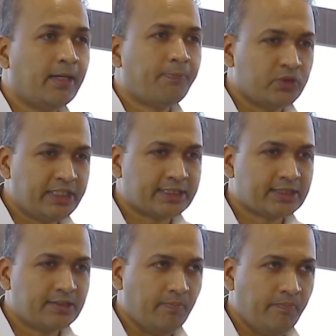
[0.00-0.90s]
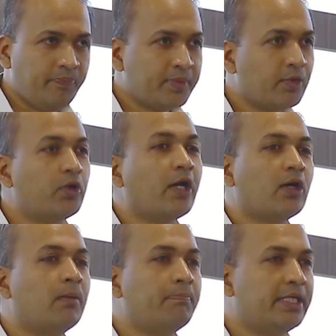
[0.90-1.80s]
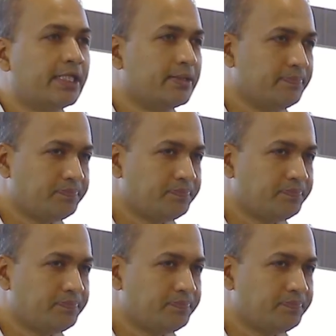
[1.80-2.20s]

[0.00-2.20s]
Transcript: projects would have come better.